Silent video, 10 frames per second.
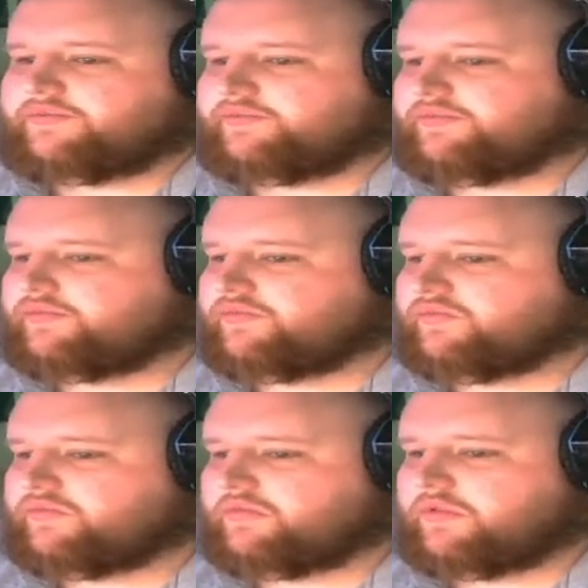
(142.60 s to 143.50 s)

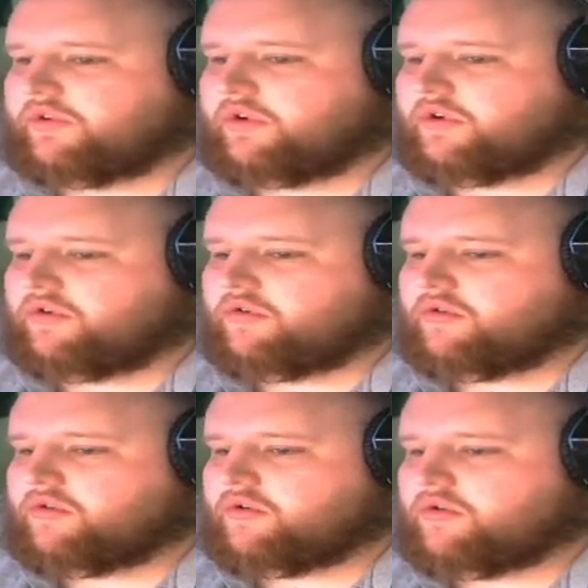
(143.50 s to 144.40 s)

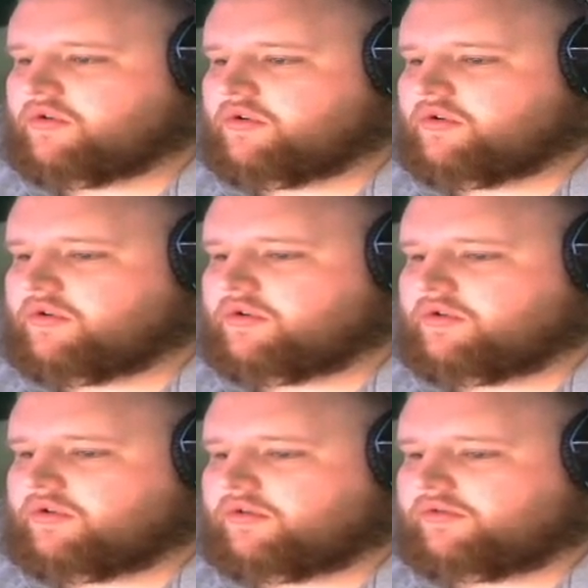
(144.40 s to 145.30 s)

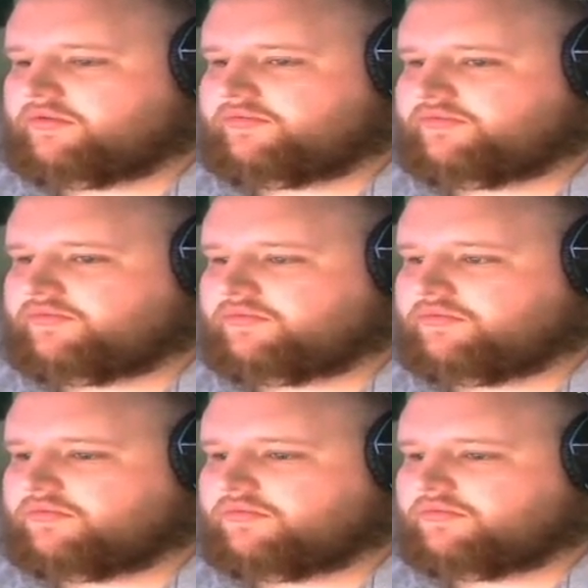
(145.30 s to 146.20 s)
Nobody speaks.